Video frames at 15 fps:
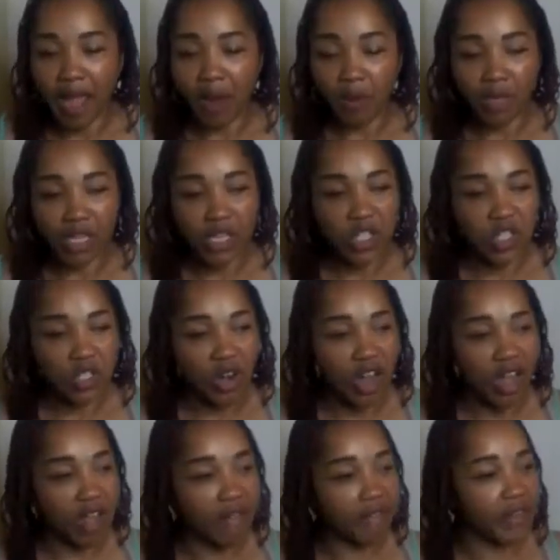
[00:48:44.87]
not really sure
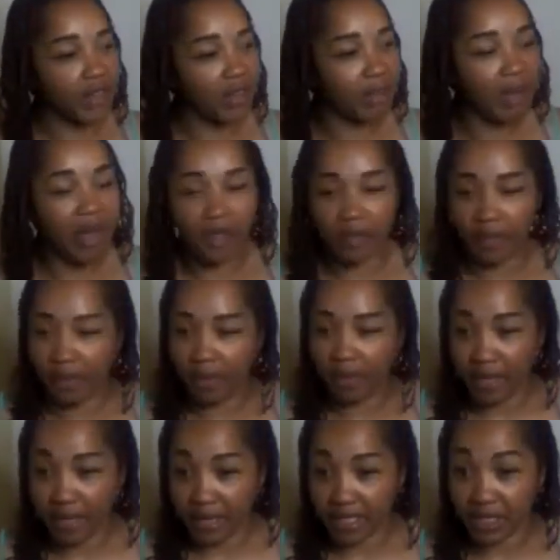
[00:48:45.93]
how I feel about
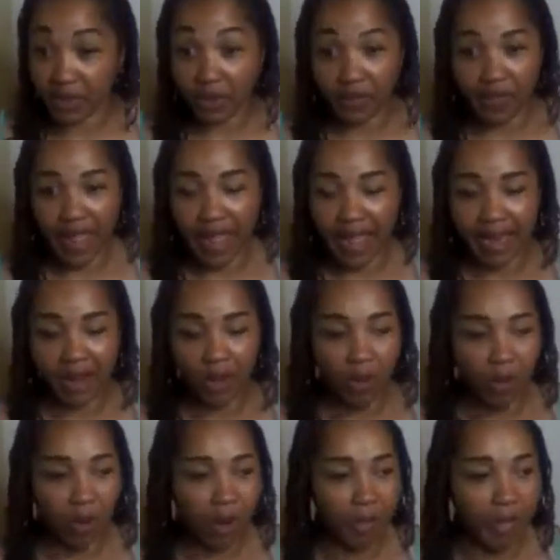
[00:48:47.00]
this or
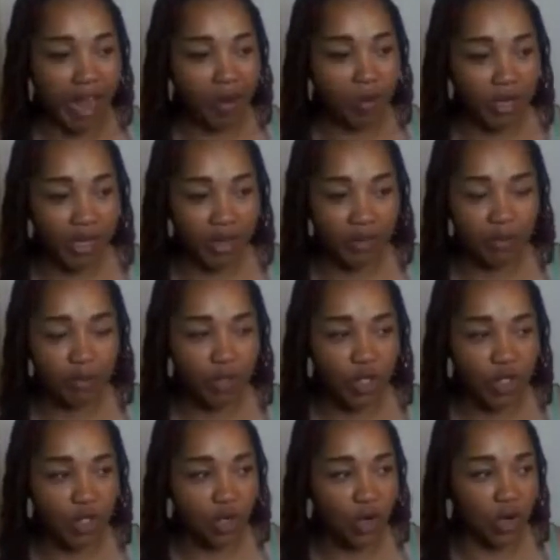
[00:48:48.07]
that, or I'm not
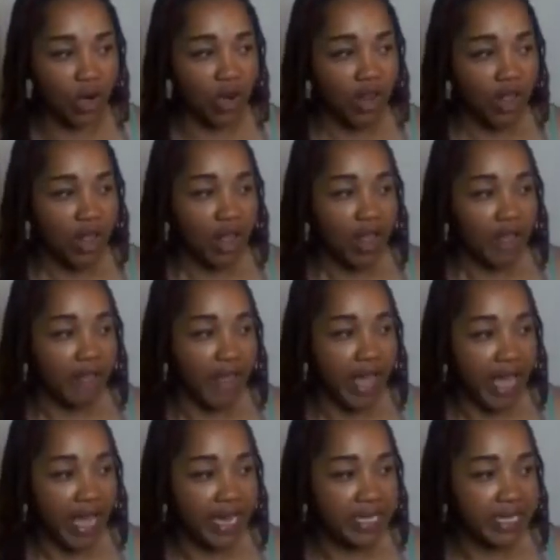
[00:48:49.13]
really sure
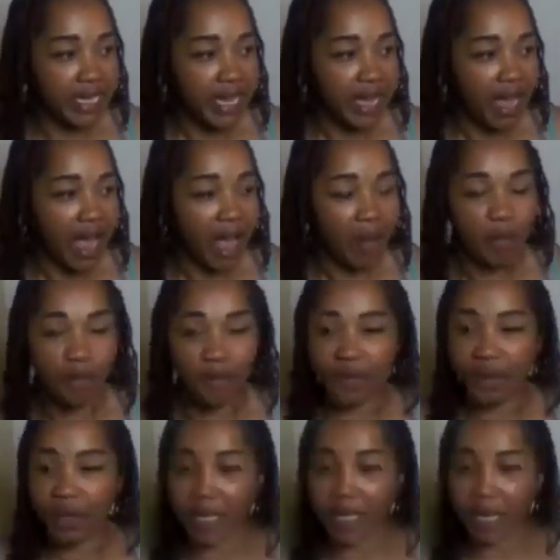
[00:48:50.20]
that I'm
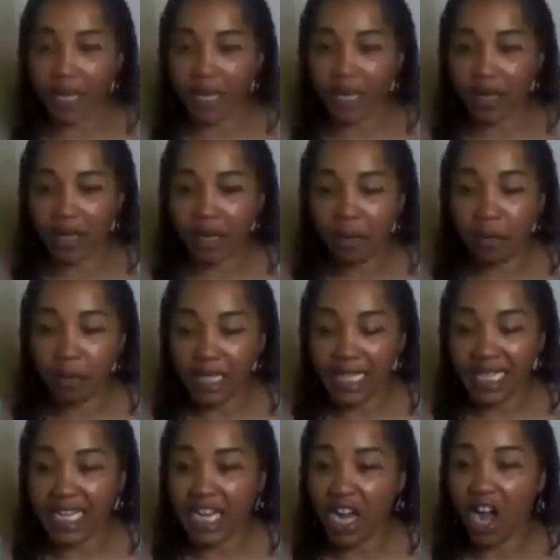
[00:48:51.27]
feeling
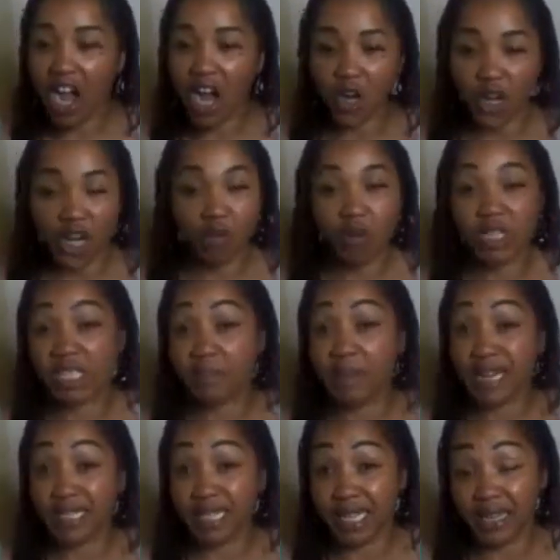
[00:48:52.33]
completely honored and
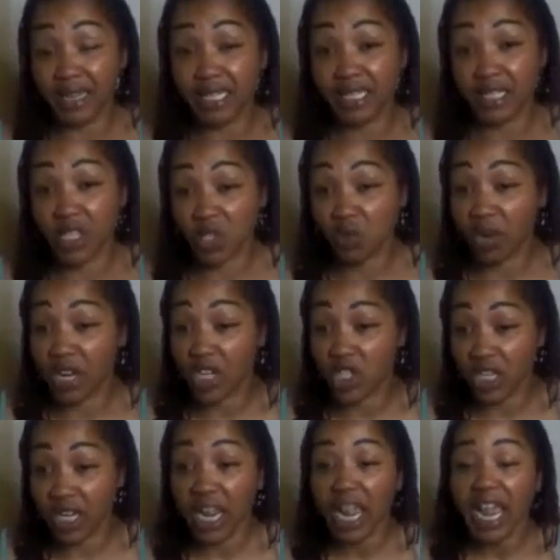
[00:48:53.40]
respected in this
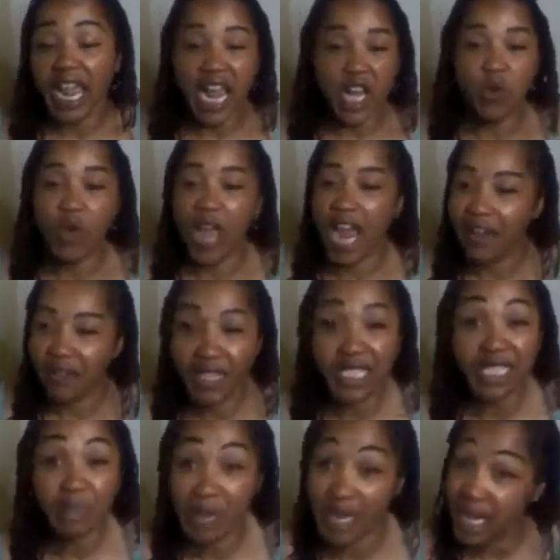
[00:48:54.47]
situation. And you have
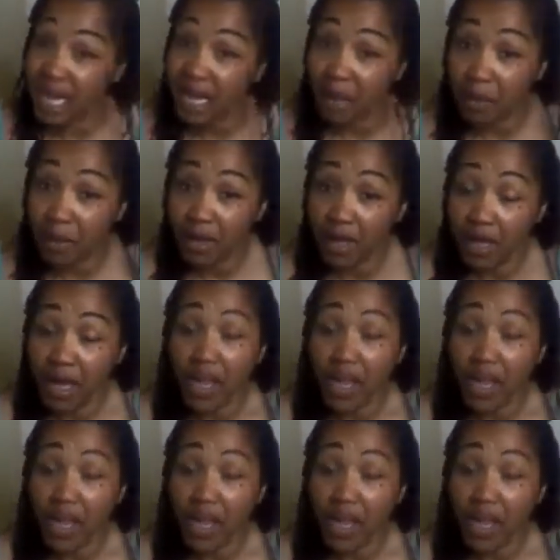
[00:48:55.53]
to speak up.